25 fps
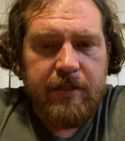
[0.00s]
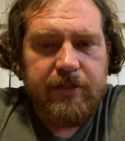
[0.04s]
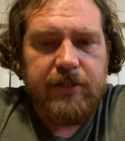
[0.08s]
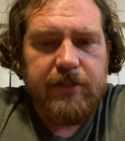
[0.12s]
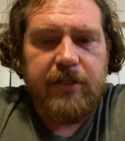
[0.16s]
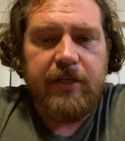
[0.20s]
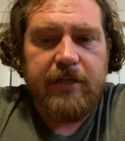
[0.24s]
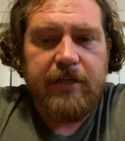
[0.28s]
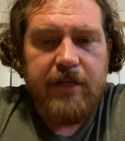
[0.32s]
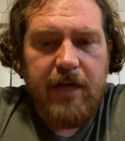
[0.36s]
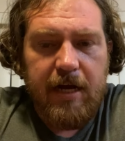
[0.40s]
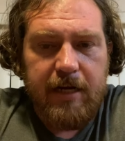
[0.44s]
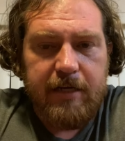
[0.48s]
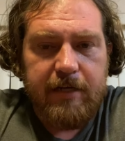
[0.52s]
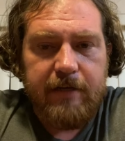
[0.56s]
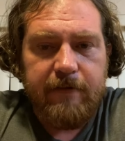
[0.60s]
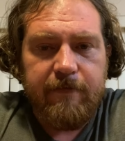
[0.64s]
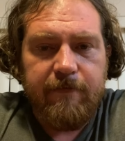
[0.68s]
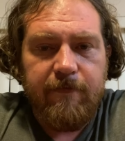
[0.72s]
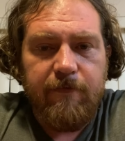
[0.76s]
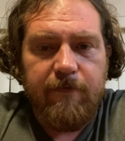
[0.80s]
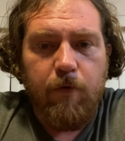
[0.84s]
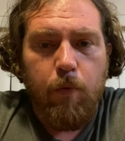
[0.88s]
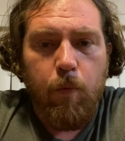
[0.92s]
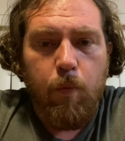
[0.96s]
detective
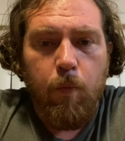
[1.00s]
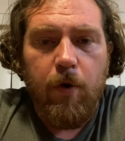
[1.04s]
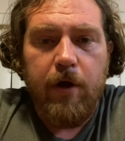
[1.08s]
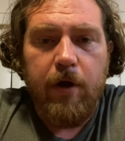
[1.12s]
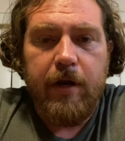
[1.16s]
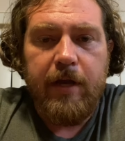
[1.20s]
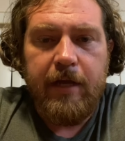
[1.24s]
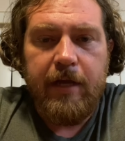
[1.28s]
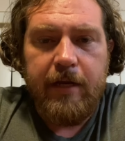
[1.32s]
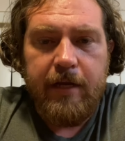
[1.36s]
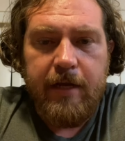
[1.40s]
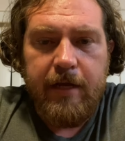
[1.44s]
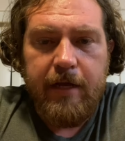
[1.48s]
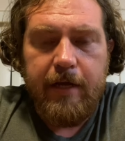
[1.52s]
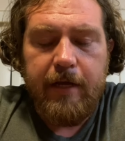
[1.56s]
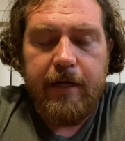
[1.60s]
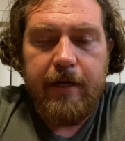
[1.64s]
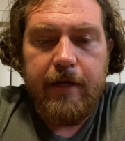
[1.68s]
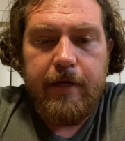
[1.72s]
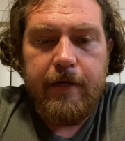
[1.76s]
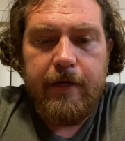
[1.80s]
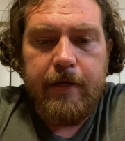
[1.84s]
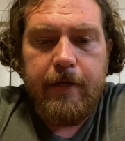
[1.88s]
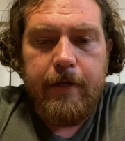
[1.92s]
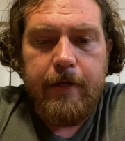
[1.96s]
for what he
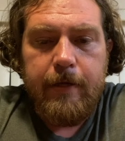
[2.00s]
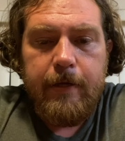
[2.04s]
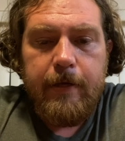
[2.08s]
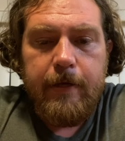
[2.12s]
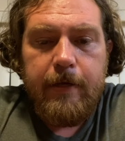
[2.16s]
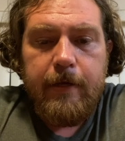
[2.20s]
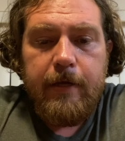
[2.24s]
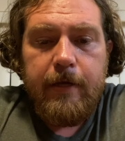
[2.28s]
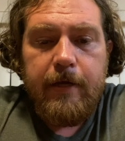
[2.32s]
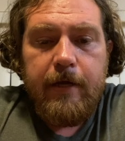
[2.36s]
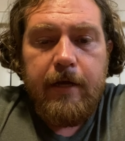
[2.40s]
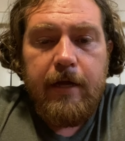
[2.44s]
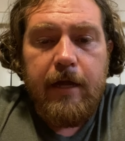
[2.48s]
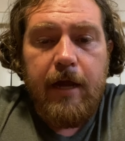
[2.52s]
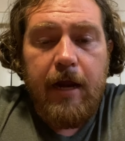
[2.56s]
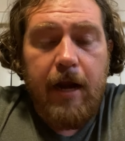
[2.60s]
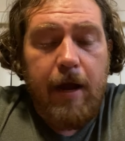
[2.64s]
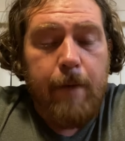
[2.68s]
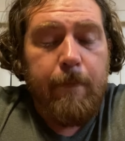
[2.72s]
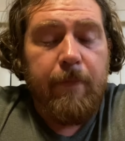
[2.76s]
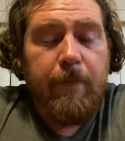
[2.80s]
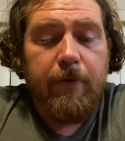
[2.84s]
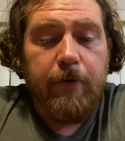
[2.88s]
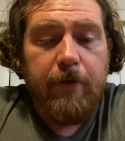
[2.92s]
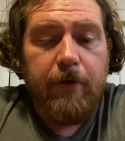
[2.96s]
did. And I
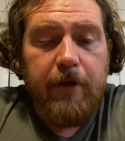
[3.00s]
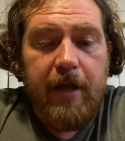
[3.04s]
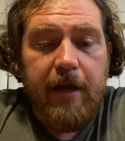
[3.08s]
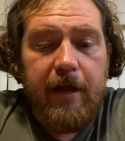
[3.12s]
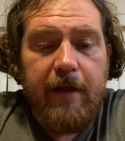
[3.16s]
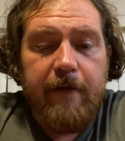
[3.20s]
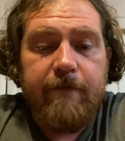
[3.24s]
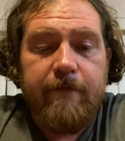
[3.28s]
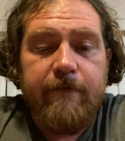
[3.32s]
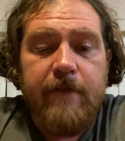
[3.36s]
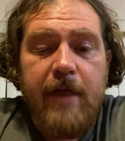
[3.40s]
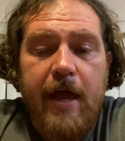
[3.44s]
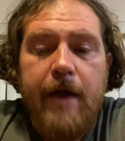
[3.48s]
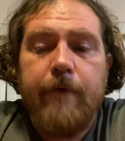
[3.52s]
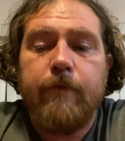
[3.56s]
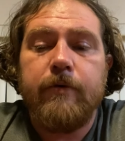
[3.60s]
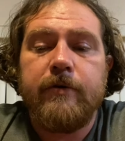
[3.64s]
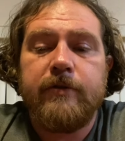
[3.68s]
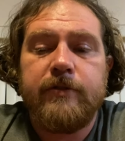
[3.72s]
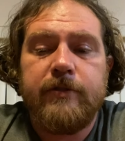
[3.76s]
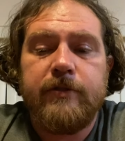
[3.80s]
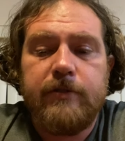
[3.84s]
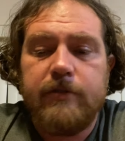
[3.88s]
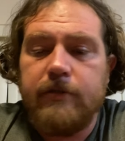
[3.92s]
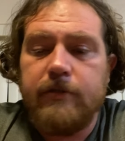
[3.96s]
believe that
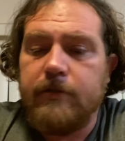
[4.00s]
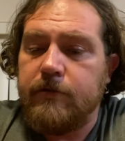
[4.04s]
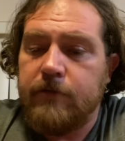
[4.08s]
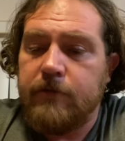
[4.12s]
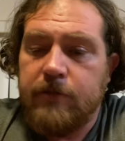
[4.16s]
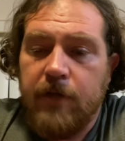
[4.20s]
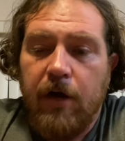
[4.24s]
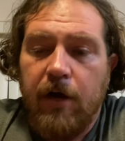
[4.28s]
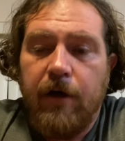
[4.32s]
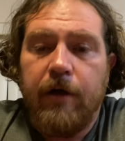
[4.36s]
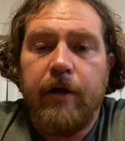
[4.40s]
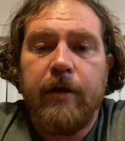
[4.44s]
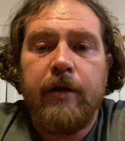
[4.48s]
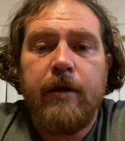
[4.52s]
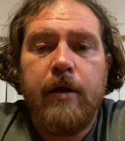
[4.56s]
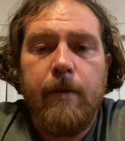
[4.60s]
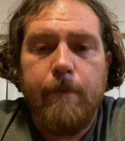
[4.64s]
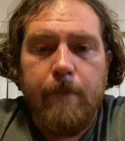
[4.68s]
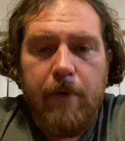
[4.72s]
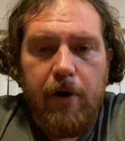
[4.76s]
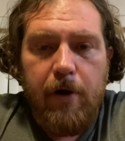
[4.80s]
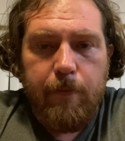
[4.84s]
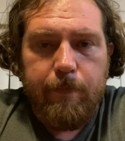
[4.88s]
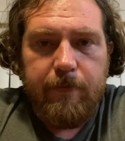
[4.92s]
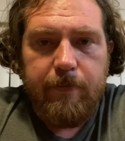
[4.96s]
was done
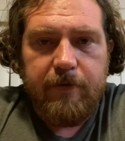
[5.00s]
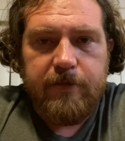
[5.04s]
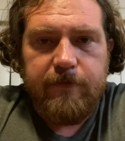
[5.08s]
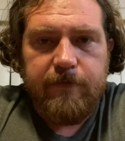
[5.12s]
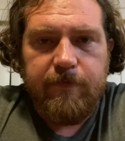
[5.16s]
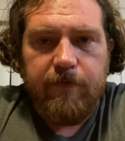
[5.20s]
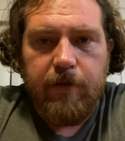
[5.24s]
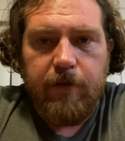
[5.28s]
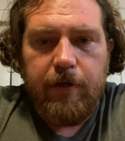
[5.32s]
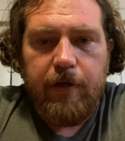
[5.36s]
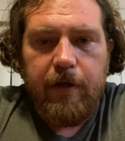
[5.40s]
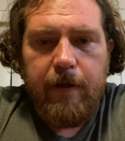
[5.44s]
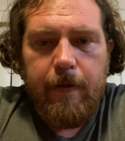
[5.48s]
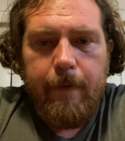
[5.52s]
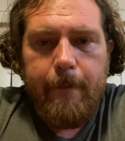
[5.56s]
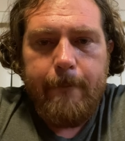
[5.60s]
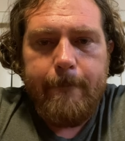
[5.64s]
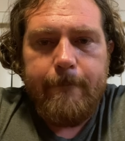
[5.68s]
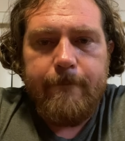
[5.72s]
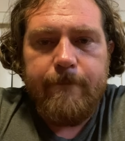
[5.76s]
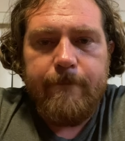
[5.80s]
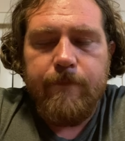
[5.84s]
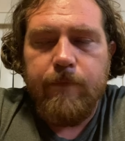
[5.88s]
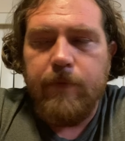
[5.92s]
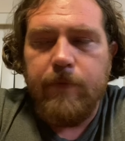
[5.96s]
purposefully.
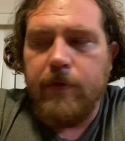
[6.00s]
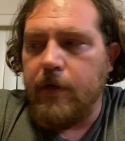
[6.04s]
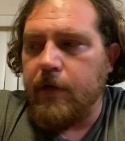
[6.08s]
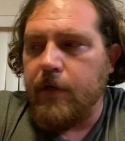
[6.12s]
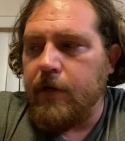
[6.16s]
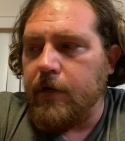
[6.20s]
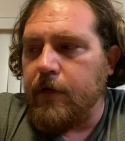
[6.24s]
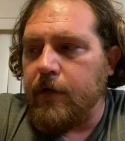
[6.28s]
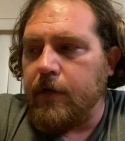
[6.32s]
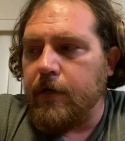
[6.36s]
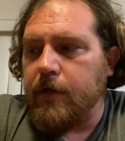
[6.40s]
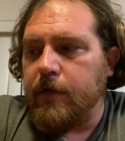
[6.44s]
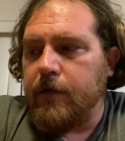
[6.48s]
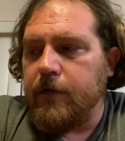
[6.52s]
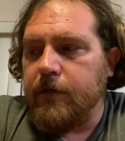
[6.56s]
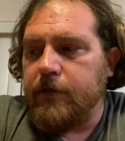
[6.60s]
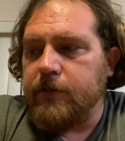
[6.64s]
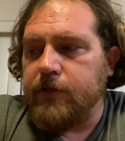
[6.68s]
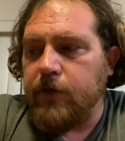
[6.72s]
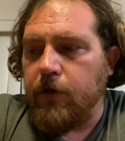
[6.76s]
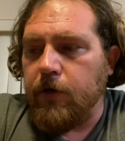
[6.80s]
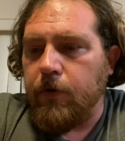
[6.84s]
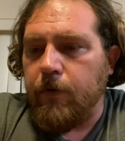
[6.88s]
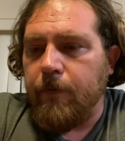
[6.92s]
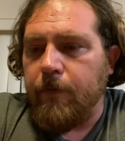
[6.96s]

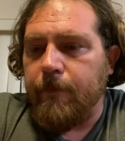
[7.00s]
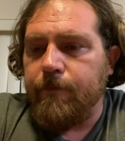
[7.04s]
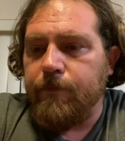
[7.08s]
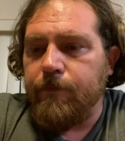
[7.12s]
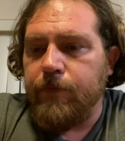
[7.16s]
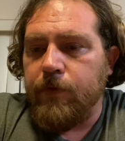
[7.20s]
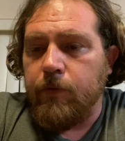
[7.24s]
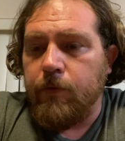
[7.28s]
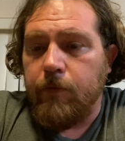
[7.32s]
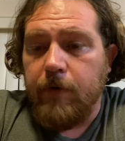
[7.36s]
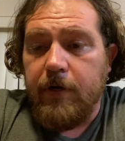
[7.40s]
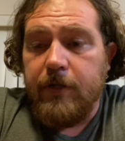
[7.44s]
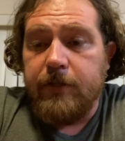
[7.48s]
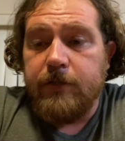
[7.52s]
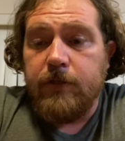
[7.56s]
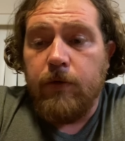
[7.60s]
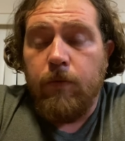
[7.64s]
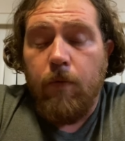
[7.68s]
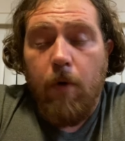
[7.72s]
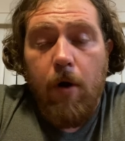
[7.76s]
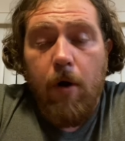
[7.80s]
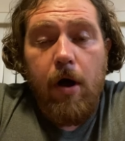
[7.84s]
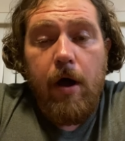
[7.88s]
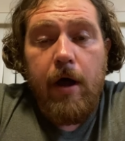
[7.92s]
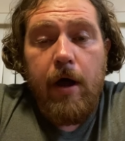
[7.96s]
So the reason
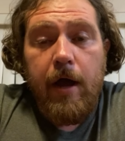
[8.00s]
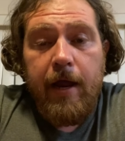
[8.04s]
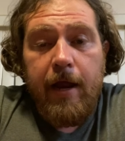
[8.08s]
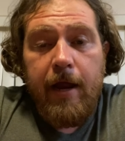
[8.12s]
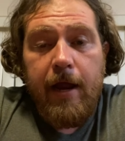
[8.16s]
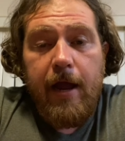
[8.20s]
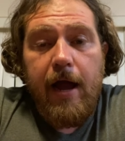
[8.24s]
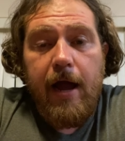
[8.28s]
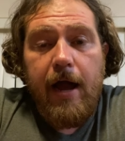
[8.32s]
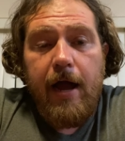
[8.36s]
why